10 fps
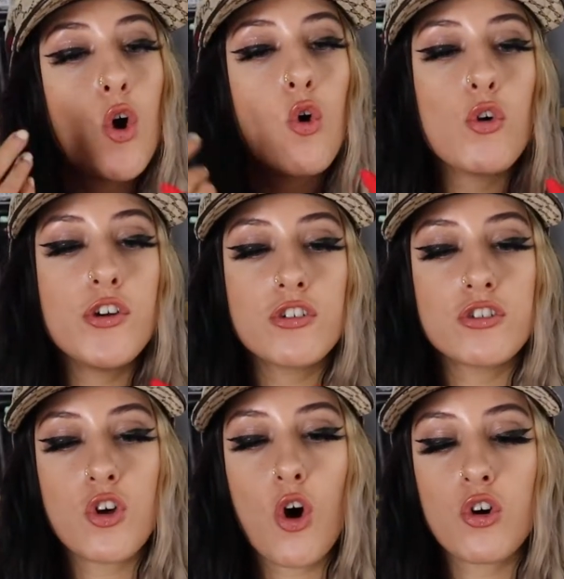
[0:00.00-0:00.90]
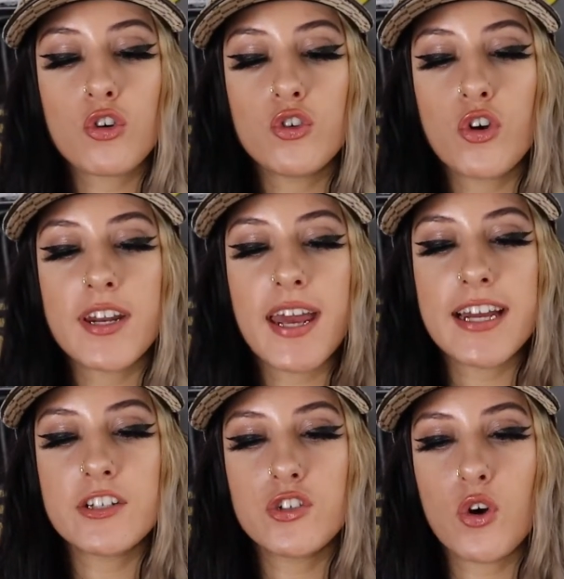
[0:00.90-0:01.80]
or you can just hot glue gun it
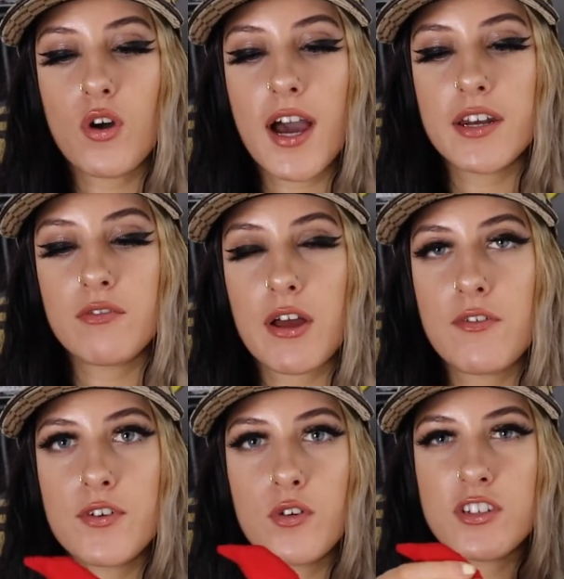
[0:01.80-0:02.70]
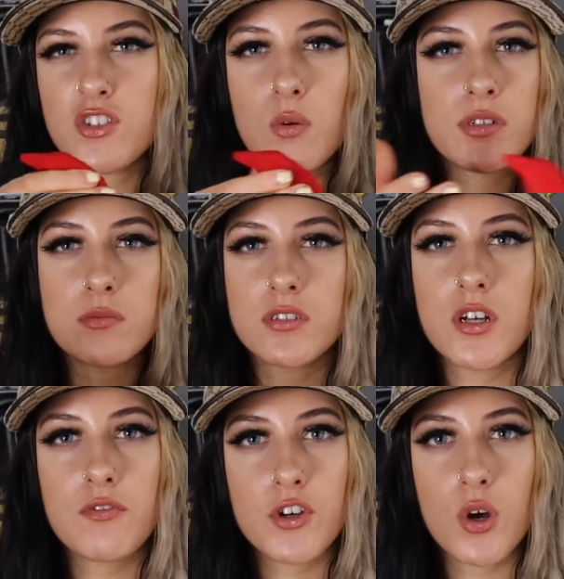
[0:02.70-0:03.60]
and, you know, kind of like fill this up with some
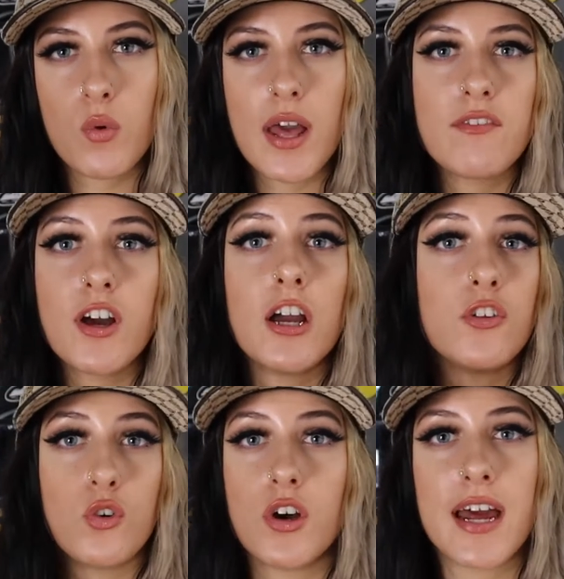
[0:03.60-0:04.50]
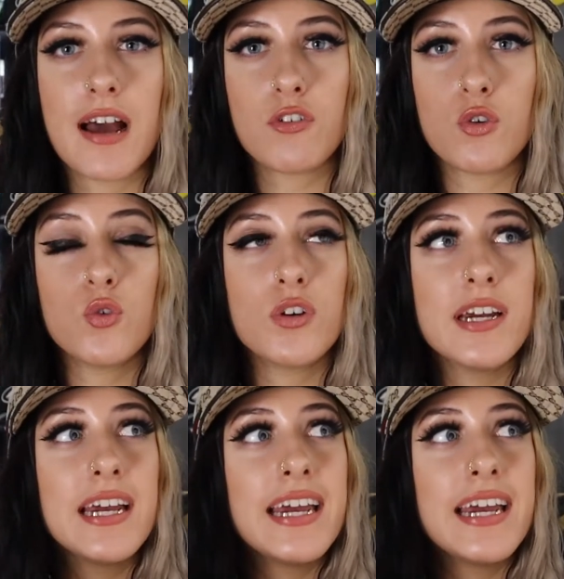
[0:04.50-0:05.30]
stuffing or whatever, and you're gonna have a horn.